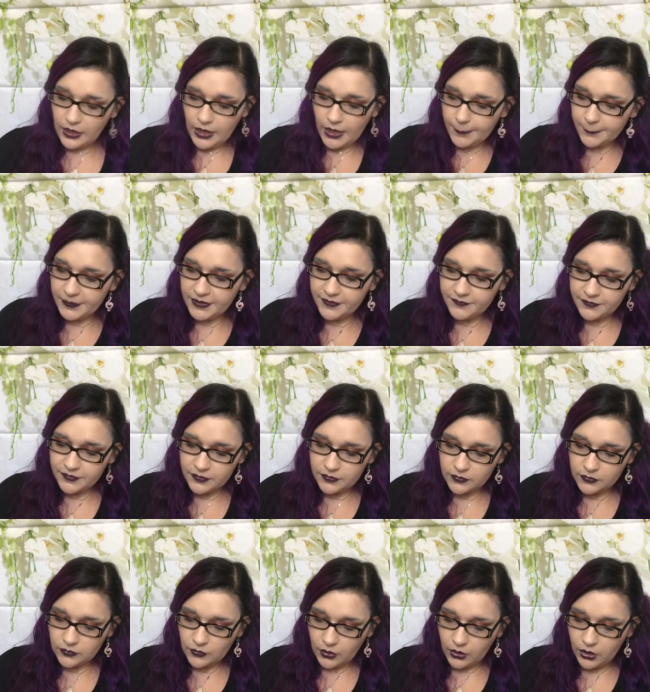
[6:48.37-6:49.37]
I believe this
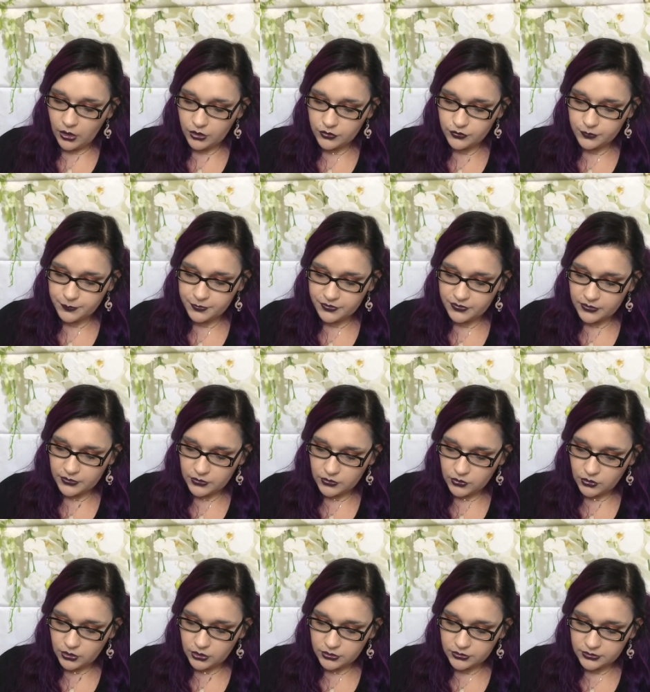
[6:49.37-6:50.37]
is 100%
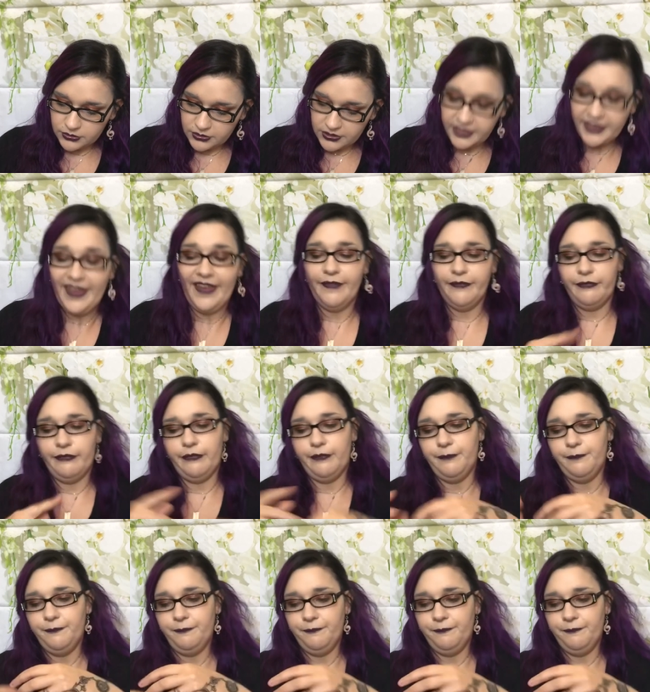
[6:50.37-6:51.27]
cotton. Yes.